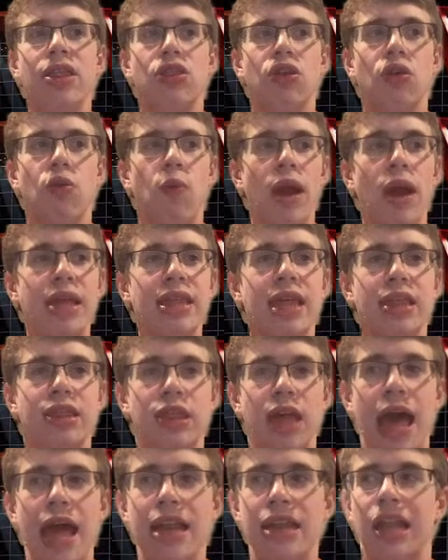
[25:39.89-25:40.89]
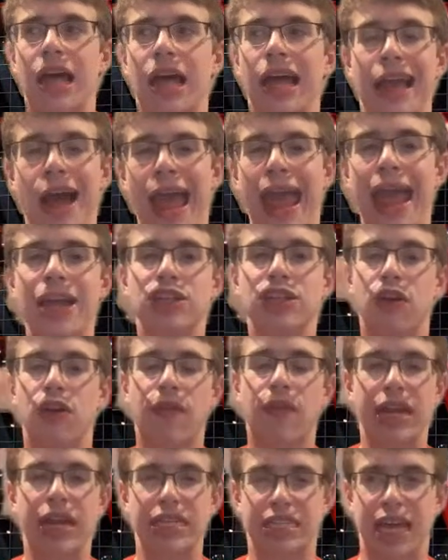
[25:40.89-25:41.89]
that like hangs
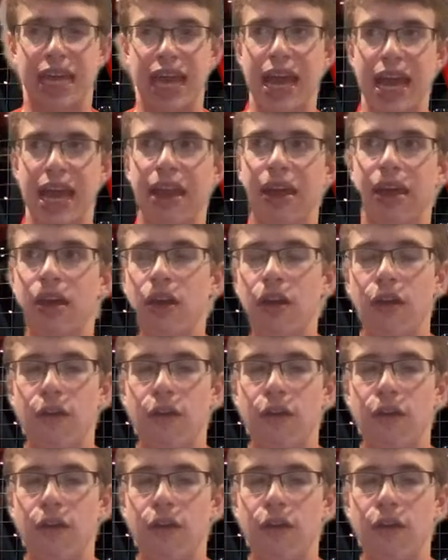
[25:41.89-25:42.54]
over his head